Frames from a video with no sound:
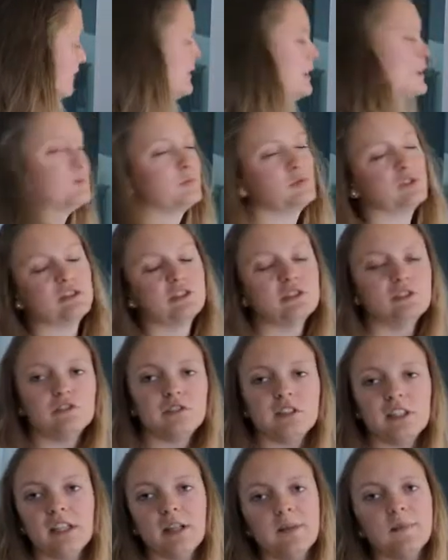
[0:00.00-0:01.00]
film
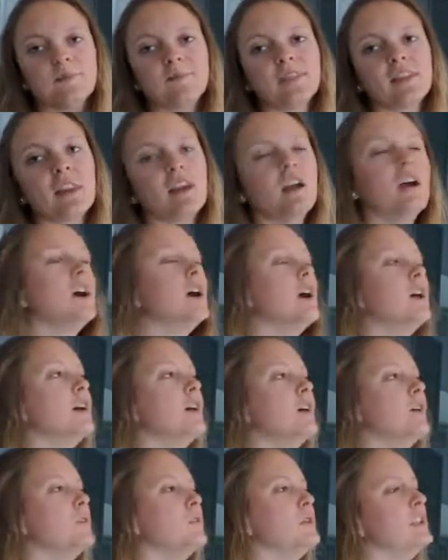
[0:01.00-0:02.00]
wizardry,
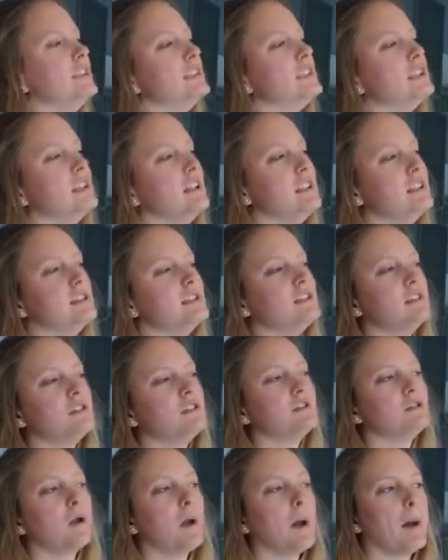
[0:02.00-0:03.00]
which
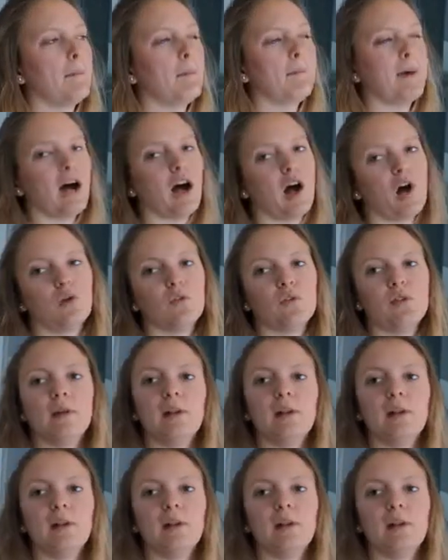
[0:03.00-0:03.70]
is about